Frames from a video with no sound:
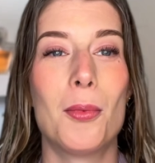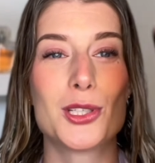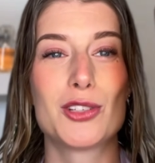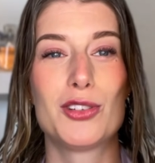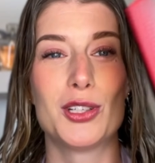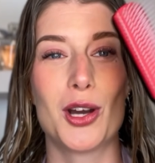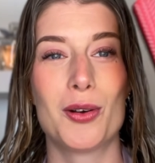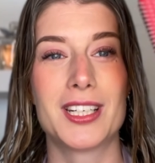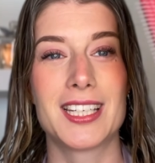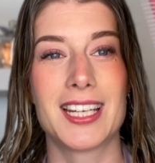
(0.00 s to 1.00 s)
Most of you know
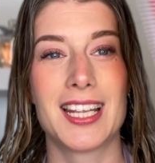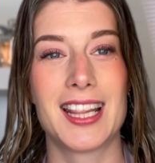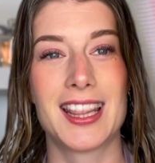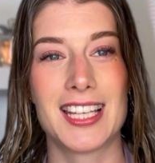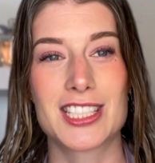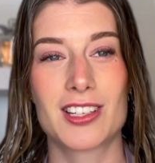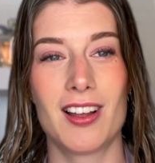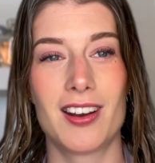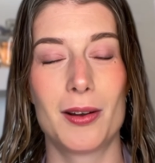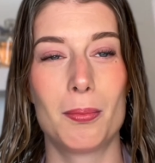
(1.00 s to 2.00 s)
it in this
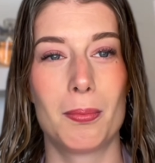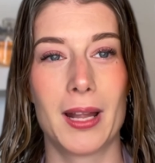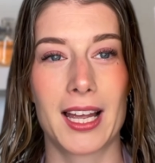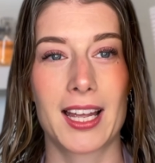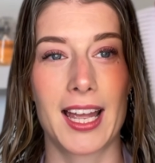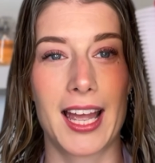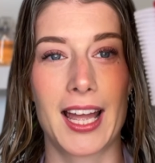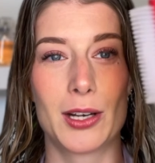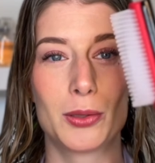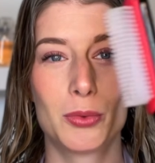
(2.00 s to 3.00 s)
color, black
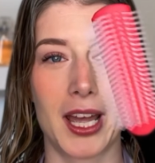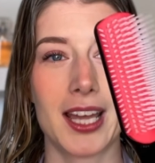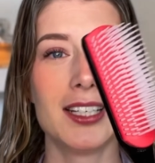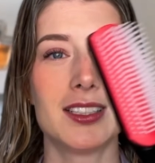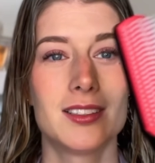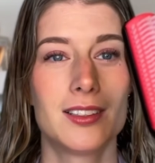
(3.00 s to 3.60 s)
and red,